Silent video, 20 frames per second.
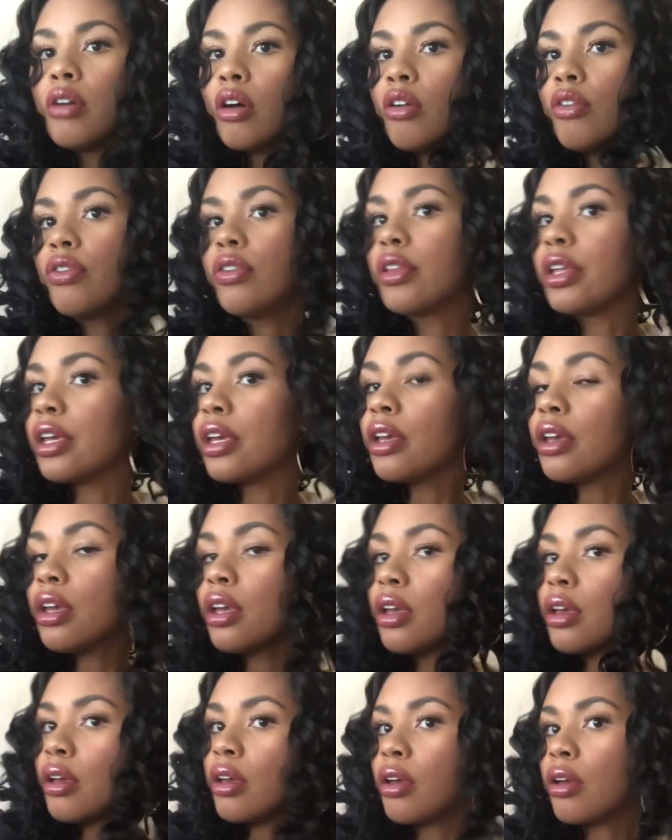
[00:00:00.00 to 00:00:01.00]
hopefully
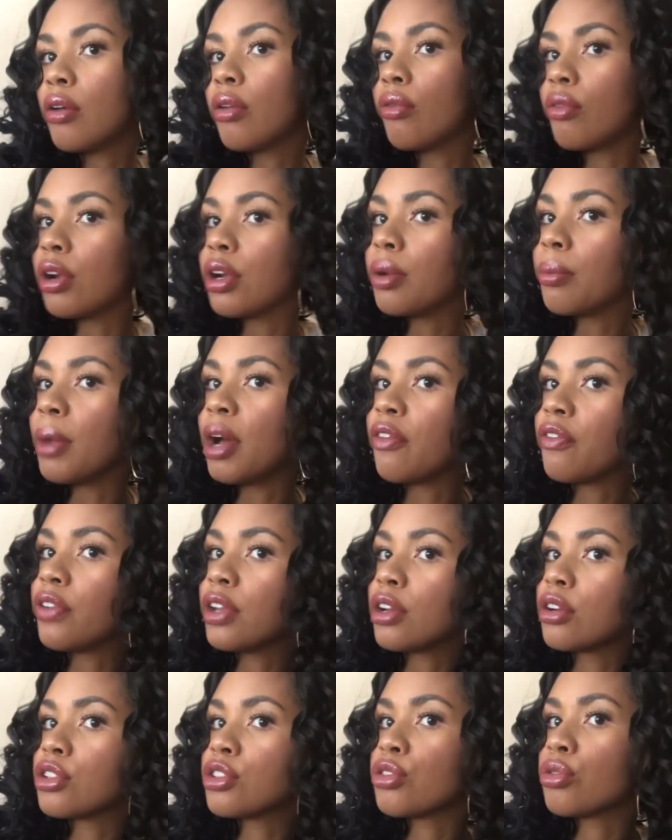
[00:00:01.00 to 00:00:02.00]
running my
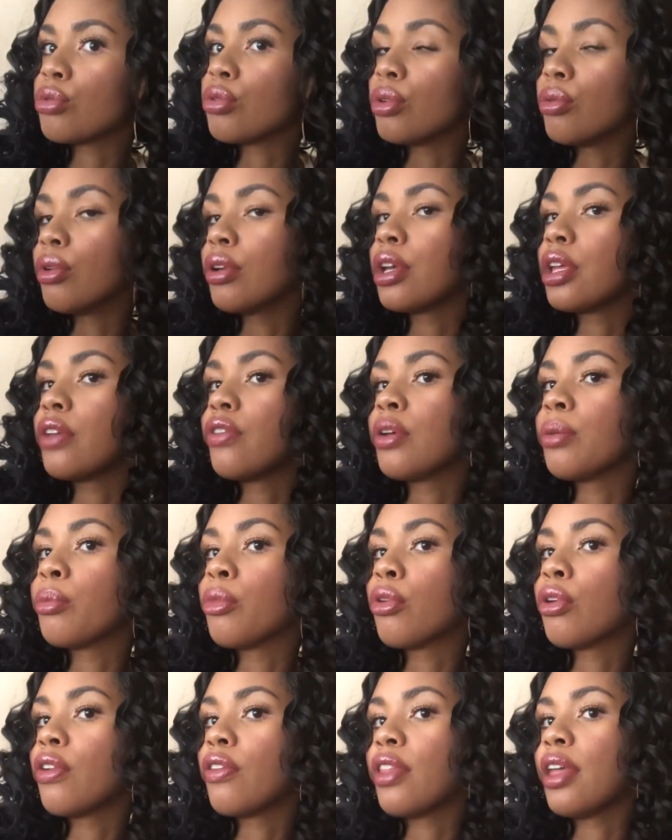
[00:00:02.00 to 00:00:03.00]
fingers through it will give it
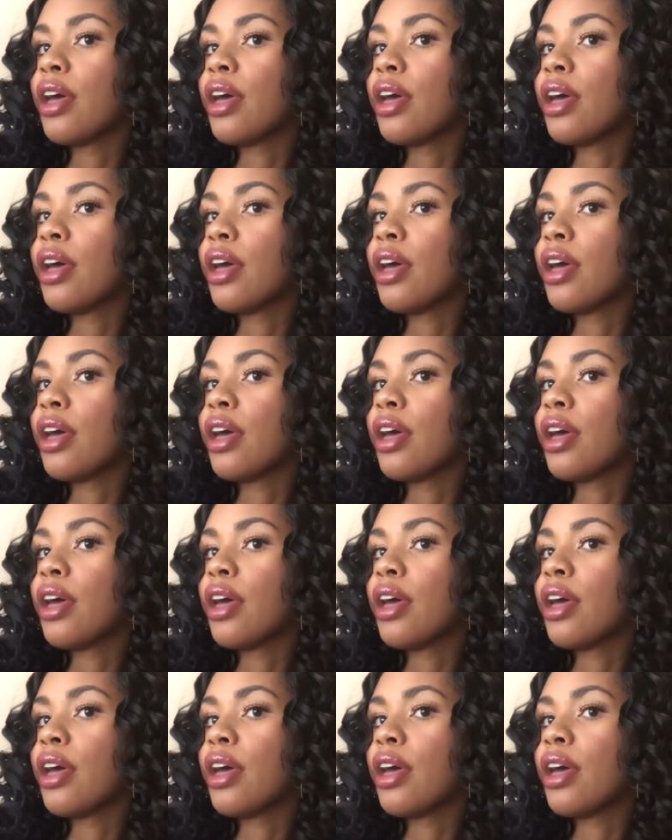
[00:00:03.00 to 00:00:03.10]
more of